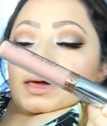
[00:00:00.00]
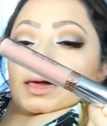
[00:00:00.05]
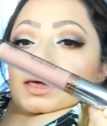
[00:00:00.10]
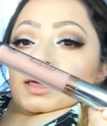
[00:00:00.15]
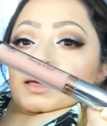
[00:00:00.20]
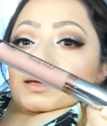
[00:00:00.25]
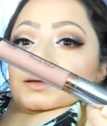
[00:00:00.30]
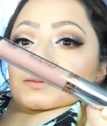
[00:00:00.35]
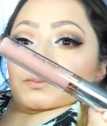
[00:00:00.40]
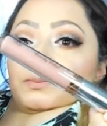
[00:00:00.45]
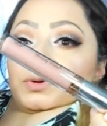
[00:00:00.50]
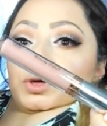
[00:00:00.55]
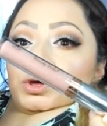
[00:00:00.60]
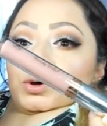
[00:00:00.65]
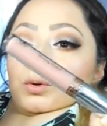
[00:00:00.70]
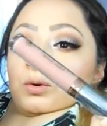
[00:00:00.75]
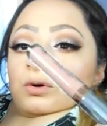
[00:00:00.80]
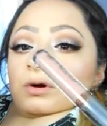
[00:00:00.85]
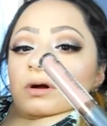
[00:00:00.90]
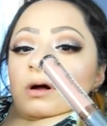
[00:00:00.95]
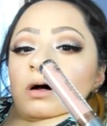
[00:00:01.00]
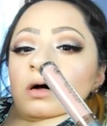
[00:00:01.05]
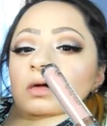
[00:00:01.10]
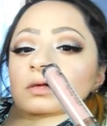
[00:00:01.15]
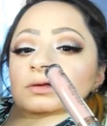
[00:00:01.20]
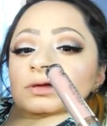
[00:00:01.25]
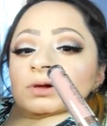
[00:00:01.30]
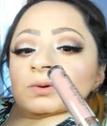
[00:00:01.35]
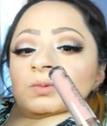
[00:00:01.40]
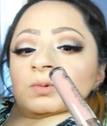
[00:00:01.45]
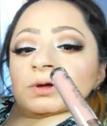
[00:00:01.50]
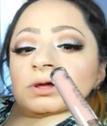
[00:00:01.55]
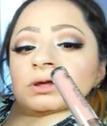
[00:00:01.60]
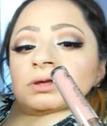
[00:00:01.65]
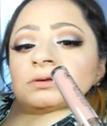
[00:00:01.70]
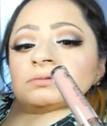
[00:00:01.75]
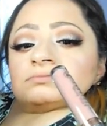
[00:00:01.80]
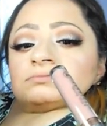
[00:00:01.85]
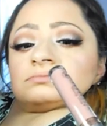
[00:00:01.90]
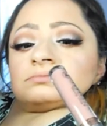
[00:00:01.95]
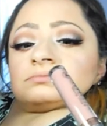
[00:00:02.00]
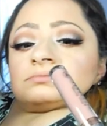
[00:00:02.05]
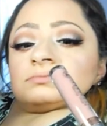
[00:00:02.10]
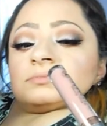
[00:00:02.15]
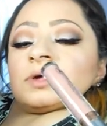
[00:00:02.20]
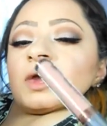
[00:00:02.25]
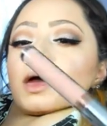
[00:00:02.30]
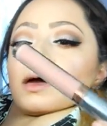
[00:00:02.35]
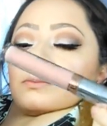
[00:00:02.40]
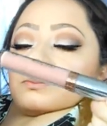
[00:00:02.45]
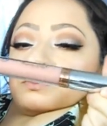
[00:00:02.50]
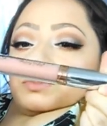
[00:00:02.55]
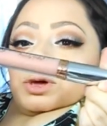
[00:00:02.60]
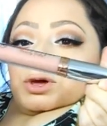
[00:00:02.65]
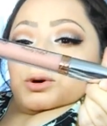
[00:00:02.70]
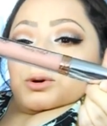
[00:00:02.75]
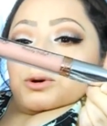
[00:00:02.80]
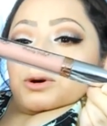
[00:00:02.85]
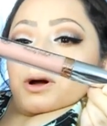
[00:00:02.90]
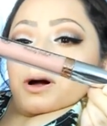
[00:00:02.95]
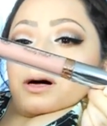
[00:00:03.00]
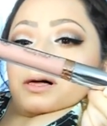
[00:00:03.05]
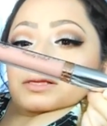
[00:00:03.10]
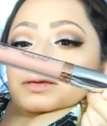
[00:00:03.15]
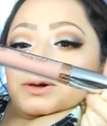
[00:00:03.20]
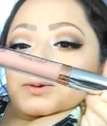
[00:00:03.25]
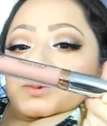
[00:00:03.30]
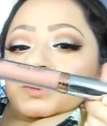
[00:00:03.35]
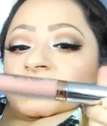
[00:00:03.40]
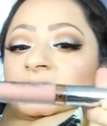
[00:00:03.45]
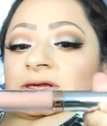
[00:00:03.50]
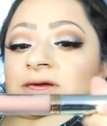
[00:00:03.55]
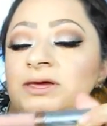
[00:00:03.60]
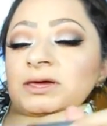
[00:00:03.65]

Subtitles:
in Pure Hollywood. Yeah, Pure Hollywood.